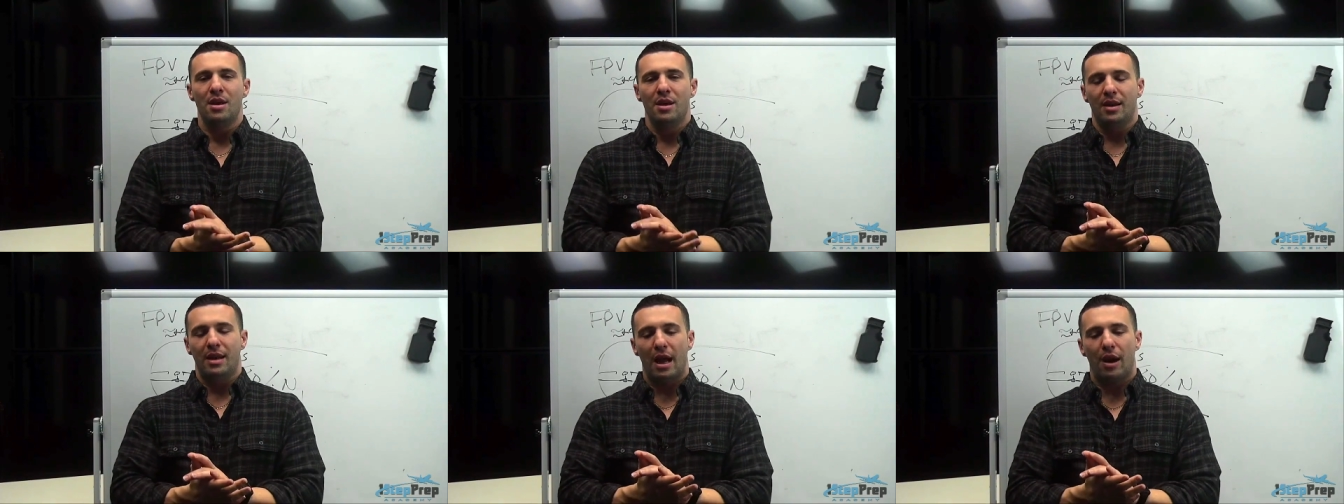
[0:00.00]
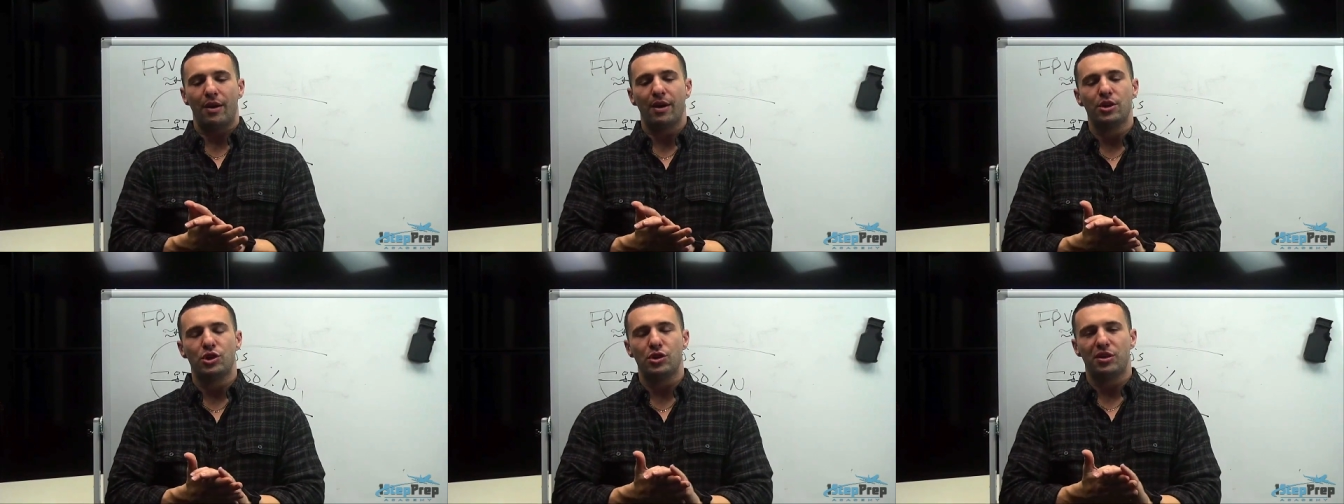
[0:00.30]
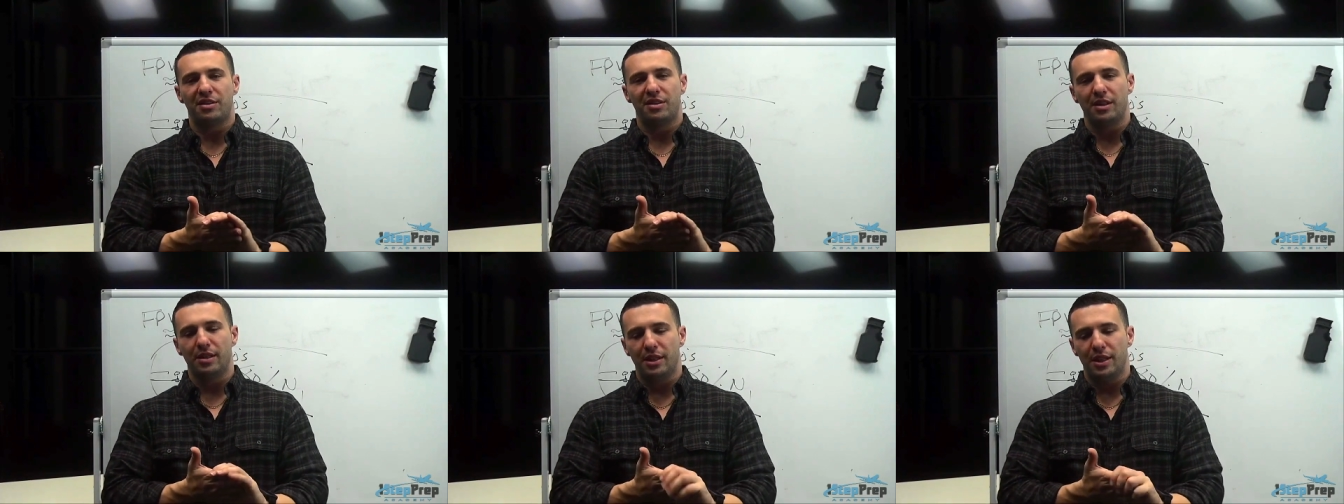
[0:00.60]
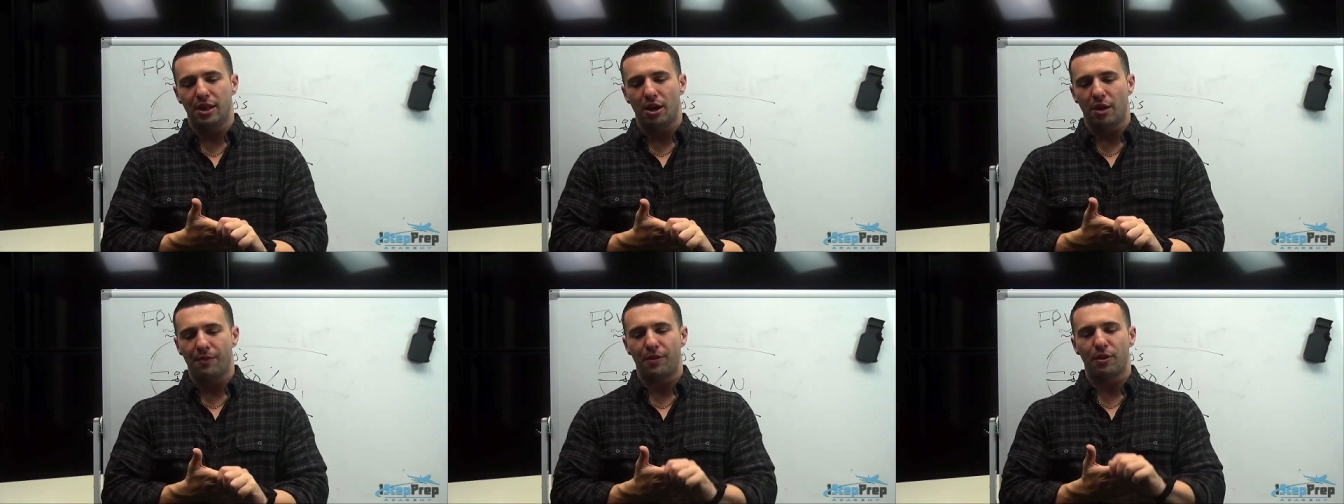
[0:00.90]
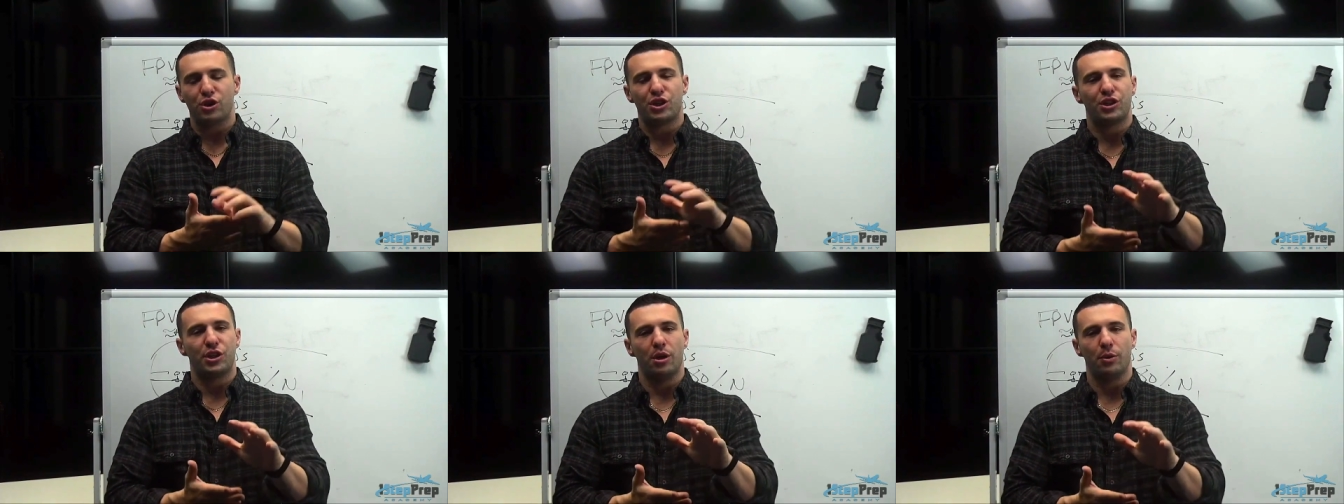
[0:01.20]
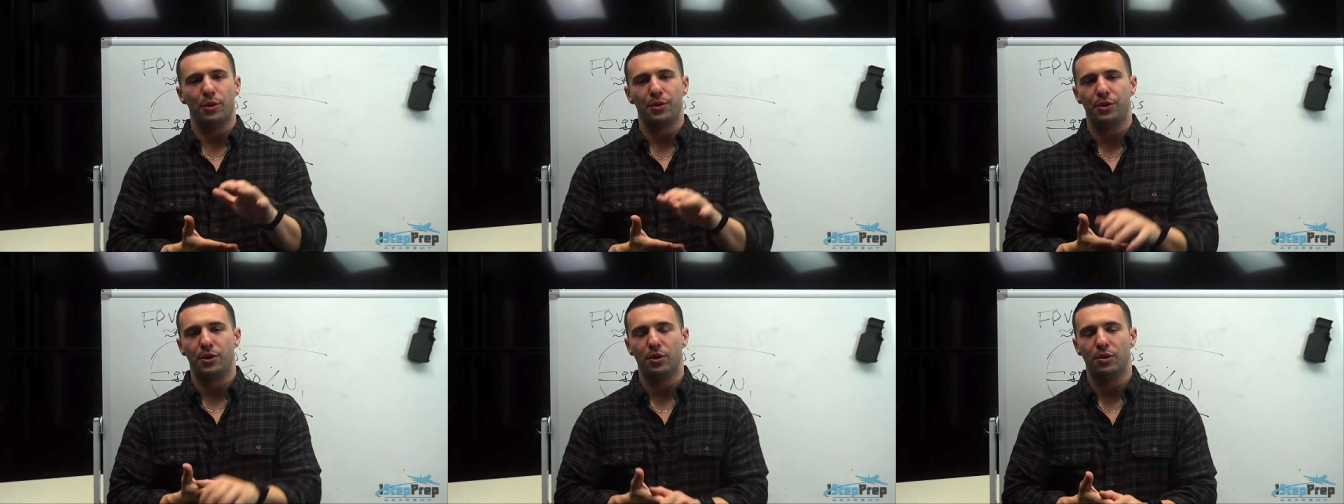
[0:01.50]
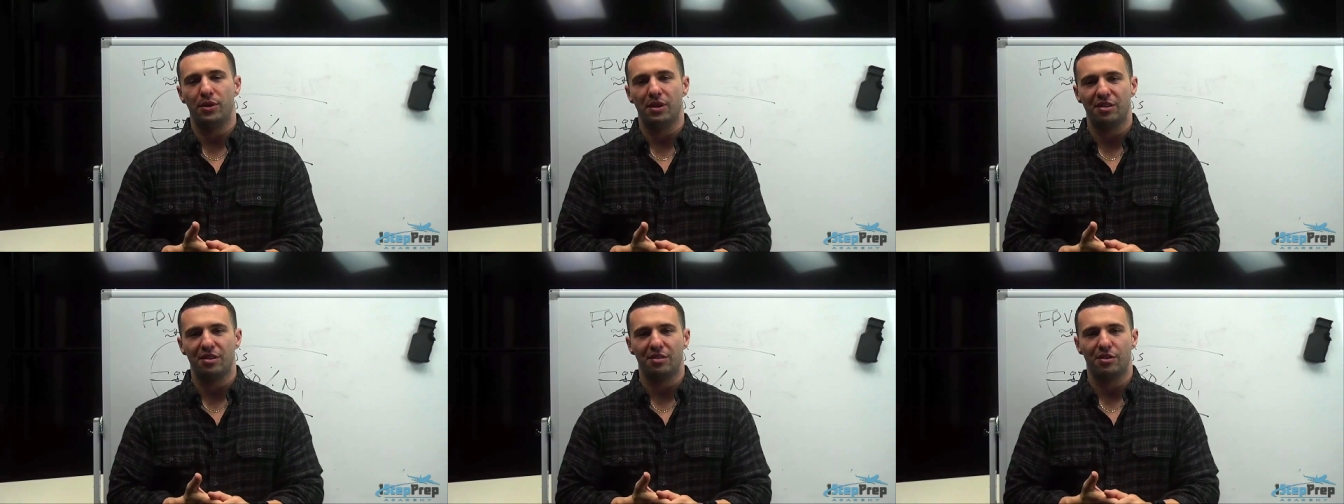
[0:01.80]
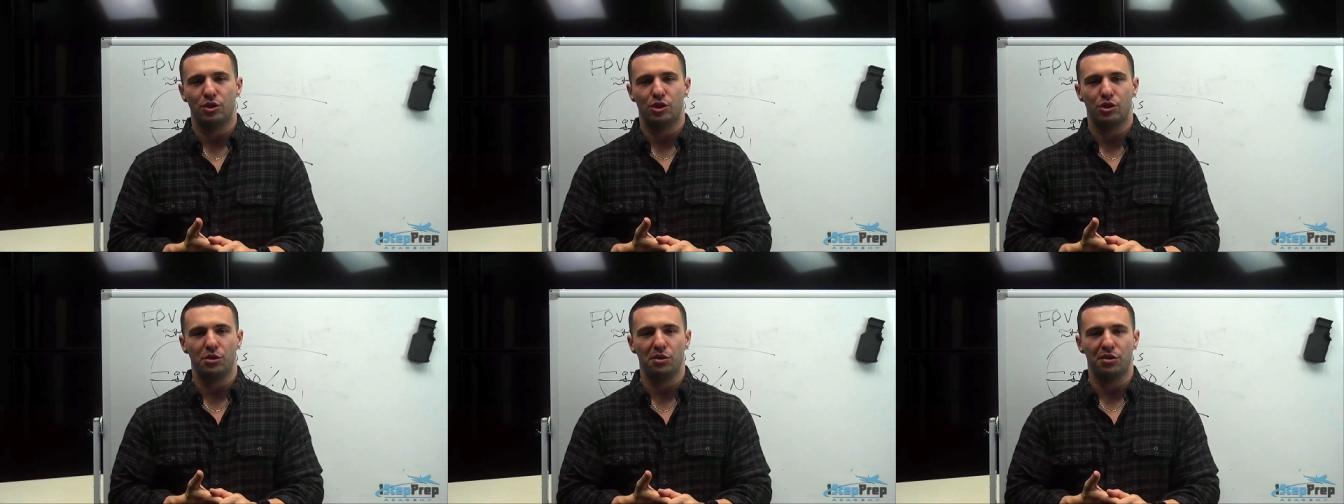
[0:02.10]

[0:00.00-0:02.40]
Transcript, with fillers: Now, interestingly enough, I'll share with you, this is a true